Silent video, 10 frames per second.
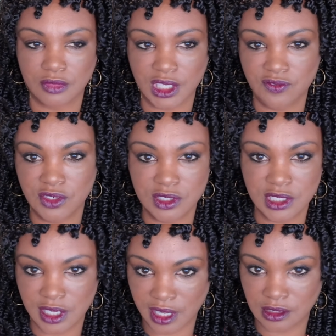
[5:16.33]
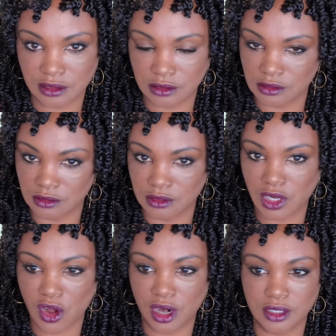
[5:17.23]
TDAC
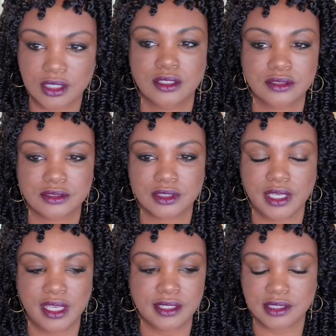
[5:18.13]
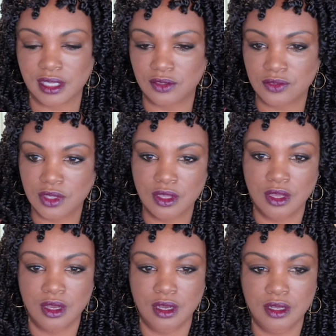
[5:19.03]
card, okay, so
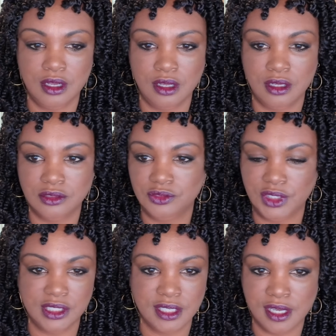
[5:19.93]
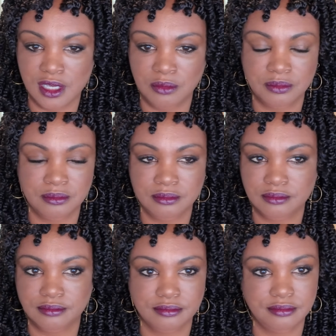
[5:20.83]
Vietnam,
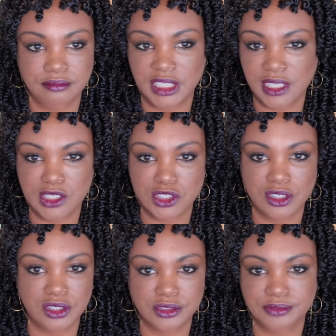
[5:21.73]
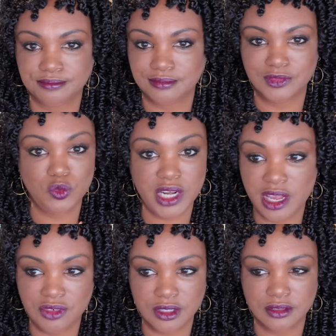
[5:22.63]
Malaysia,
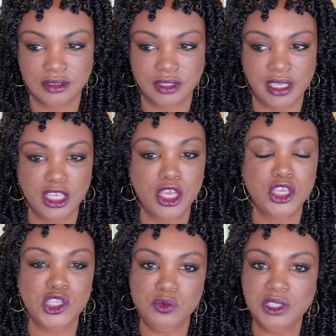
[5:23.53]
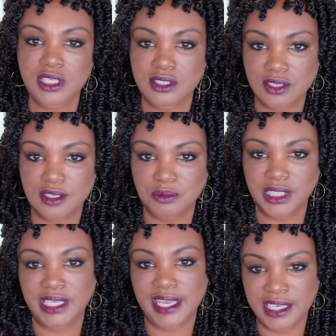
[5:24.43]
wherever, okay, you will need to
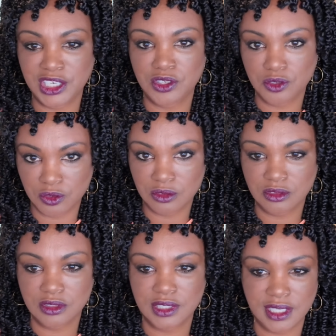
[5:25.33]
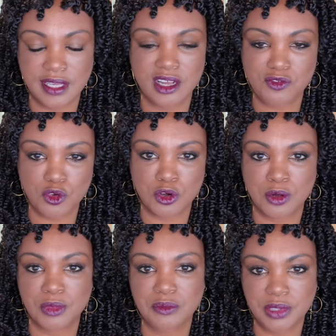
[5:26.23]
complete a new TDAC
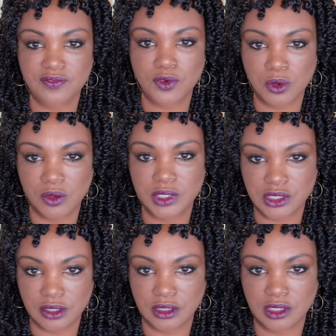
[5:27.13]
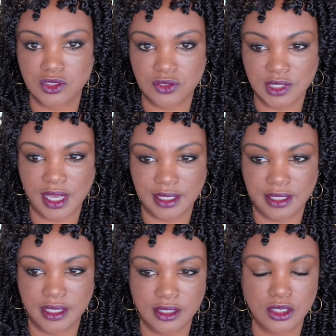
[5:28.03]
form before returning to
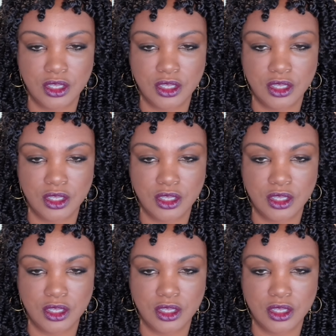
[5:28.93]
Thailand.